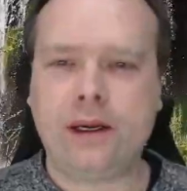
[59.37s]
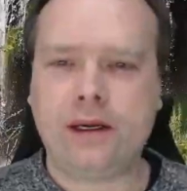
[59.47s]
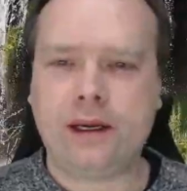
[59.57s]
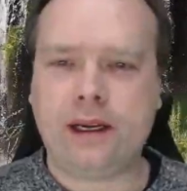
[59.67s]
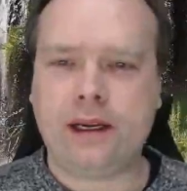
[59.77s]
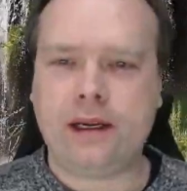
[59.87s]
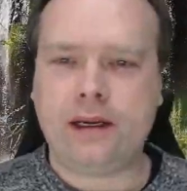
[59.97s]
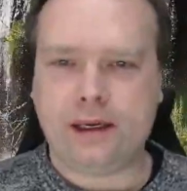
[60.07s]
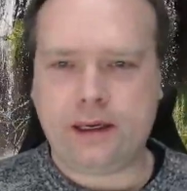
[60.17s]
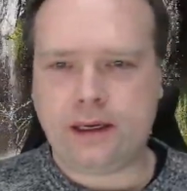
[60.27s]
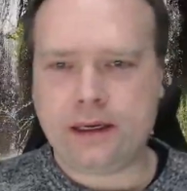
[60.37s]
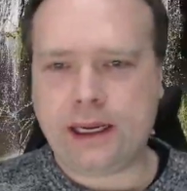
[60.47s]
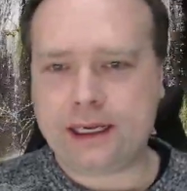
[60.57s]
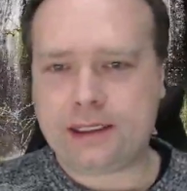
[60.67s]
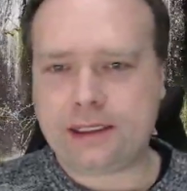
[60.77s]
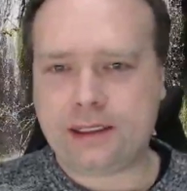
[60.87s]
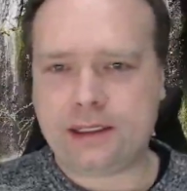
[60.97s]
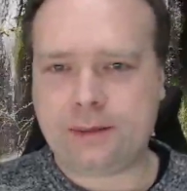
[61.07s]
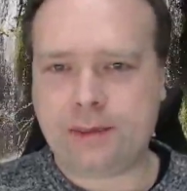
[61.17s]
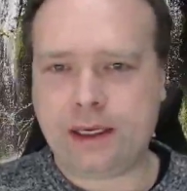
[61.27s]
a class
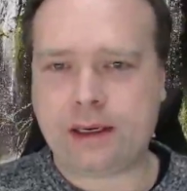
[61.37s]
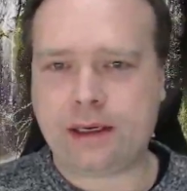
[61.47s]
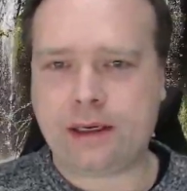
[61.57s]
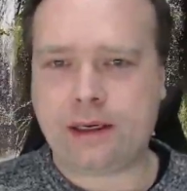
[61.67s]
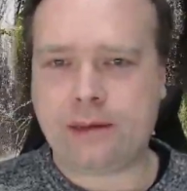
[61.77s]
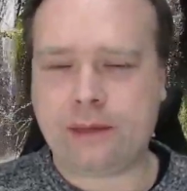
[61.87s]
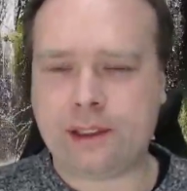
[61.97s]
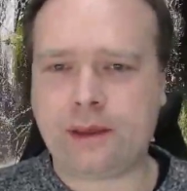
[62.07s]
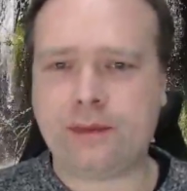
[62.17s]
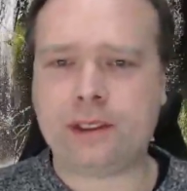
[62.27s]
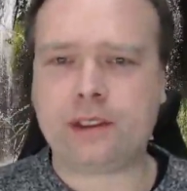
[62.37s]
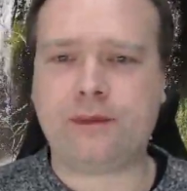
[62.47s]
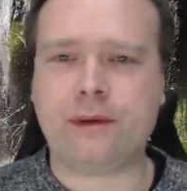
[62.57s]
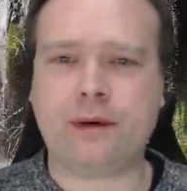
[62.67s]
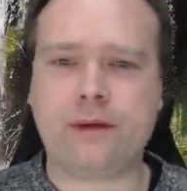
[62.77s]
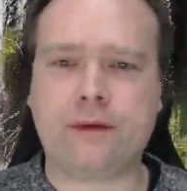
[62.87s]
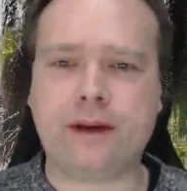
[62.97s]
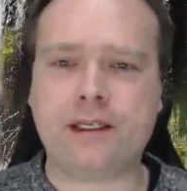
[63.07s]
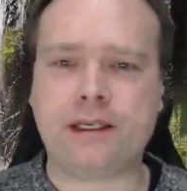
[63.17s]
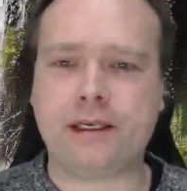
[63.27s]
is being when something with
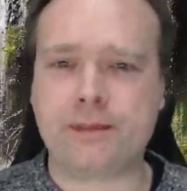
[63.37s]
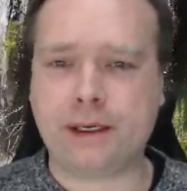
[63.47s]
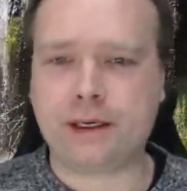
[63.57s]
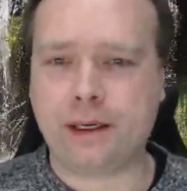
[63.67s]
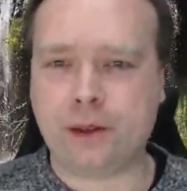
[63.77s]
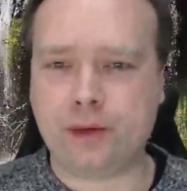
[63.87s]
reflection is being